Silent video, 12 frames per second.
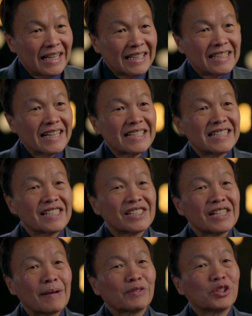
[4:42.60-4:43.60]
Genesis
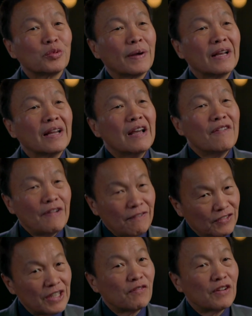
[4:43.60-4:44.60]
chapter
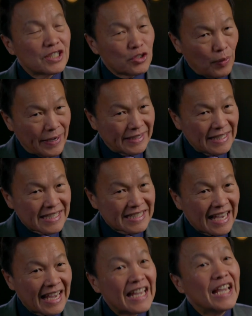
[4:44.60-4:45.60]
50 verse 20
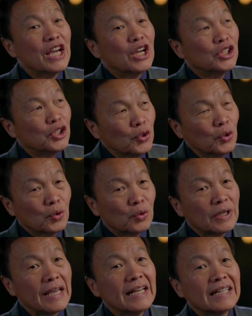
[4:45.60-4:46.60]
say,
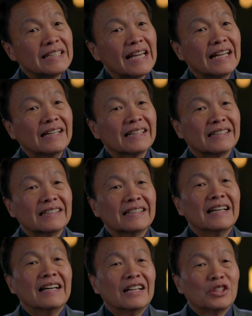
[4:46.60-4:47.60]
"You intended
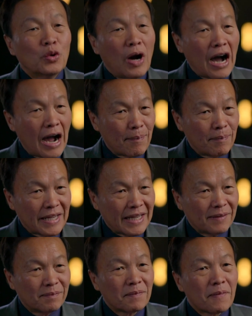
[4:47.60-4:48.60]
to harm
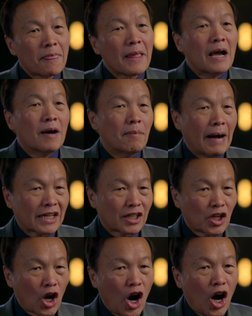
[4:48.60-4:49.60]
me, but
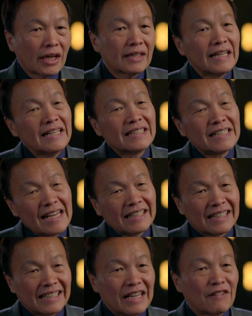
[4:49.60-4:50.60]
God
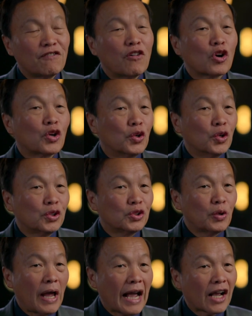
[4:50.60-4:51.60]
intended it for good
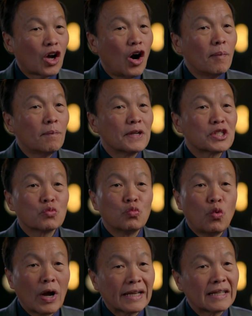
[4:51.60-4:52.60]
to accomplish
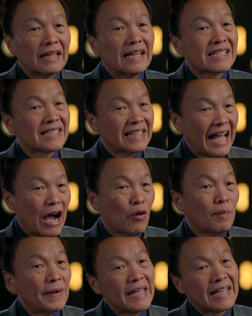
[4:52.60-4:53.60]
what is now
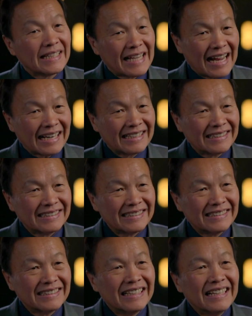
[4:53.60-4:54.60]
being done,
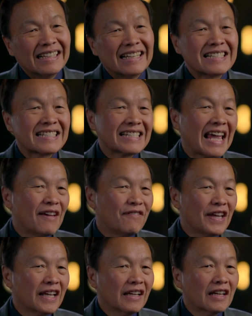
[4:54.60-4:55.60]
the
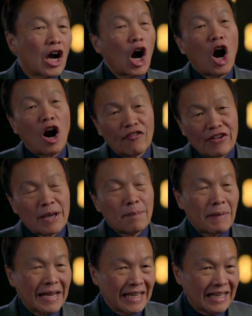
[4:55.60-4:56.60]
saving of
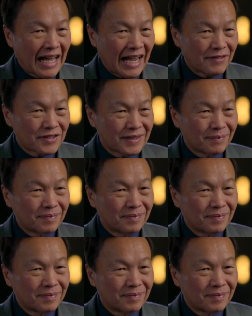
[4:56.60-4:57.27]
many lives."